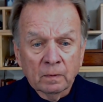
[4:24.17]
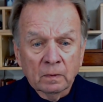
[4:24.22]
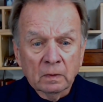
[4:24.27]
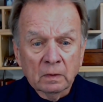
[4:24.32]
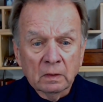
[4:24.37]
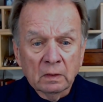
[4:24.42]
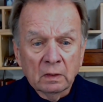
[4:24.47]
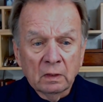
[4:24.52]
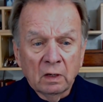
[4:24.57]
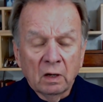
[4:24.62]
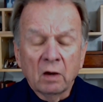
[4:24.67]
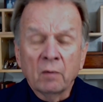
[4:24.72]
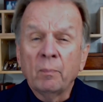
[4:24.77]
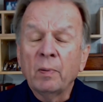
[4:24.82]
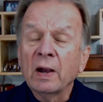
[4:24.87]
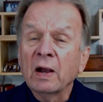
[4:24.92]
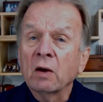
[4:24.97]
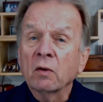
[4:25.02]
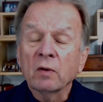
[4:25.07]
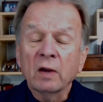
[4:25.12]

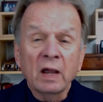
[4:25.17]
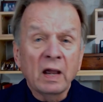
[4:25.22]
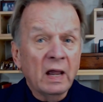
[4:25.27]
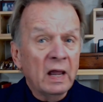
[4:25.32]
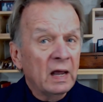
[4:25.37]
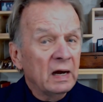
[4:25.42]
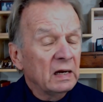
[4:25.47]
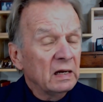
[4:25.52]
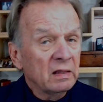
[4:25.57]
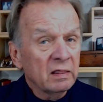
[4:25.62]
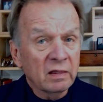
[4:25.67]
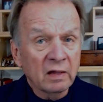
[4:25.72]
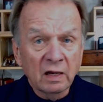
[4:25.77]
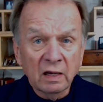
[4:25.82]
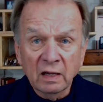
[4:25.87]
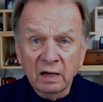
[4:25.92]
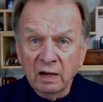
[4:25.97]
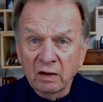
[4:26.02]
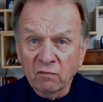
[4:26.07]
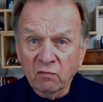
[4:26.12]
about anything and
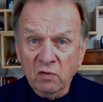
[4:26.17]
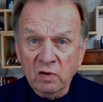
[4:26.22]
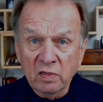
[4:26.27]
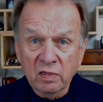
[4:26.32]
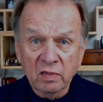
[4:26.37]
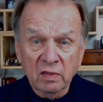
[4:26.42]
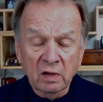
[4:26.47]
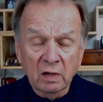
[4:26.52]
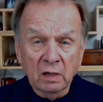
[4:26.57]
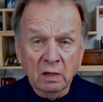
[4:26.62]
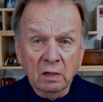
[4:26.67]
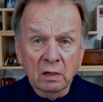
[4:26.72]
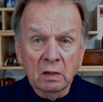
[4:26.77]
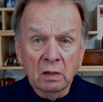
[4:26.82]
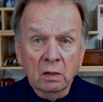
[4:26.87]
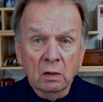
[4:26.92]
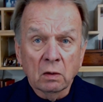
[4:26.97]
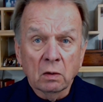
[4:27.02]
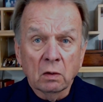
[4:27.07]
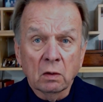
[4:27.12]
everything,
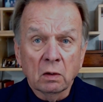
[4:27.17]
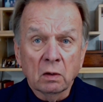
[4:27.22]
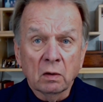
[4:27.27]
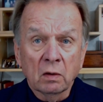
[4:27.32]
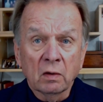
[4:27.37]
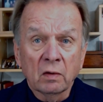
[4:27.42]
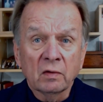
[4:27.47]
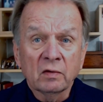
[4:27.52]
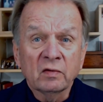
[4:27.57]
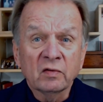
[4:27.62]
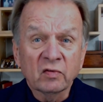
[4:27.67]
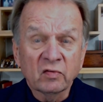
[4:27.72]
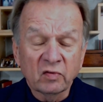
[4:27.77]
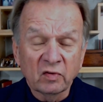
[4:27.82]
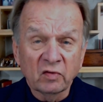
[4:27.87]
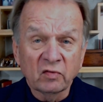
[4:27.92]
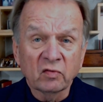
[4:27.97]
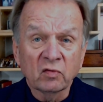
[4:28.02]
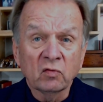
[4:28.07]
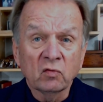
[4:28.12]

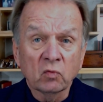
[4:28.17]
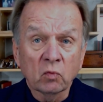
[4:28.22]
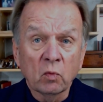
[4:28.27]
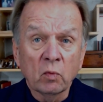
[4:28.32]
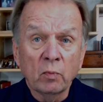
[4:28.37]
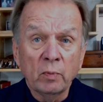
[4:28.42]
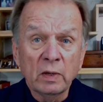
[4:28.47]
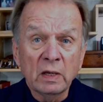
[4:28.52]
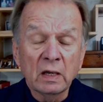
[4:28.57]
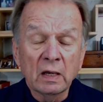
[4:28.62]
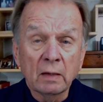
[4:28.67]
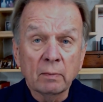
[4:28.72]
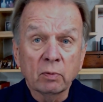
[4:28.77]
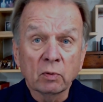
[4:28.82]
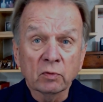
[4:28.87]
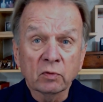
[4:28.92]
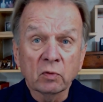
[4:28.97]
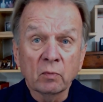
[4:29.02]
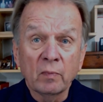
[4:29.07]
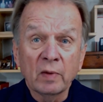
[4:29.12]
decisions will be able to
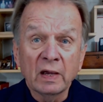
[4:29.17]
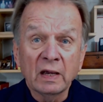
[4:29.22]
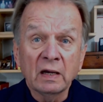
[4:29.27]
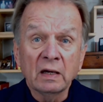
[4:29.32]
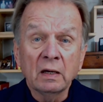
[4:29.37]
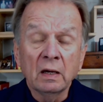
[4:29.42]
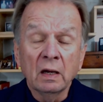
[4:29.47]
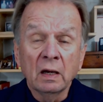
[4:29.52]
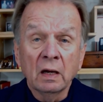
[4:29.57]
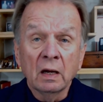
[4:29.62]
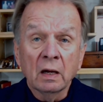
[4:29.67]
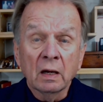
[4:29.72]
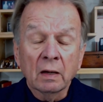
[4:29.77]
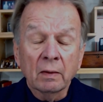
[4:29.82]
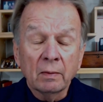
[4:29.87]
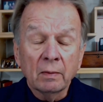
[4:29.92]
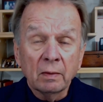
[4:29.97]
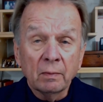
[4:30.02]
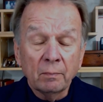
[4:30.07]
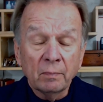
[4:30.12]
made,
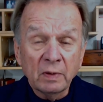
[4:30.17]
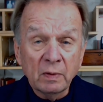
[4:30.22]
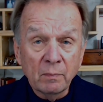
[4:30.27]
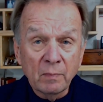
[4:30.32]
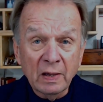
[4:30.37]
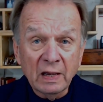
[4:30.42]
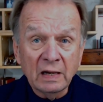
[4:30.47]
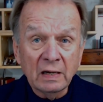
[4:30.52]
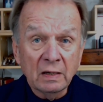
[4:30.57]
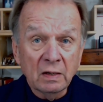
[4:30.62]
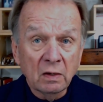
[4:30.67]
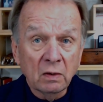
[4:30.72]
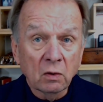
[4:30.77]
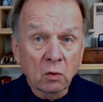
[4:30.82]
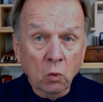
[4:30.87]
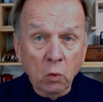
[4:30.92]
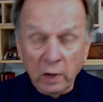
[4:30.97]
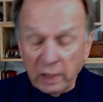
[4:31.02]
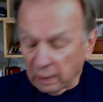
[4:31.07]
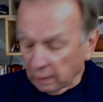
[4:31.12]
be made
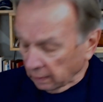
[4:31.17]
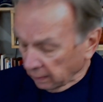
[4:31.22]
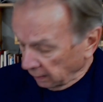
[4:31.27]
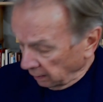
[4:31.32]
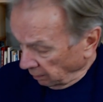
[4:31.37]
quickly.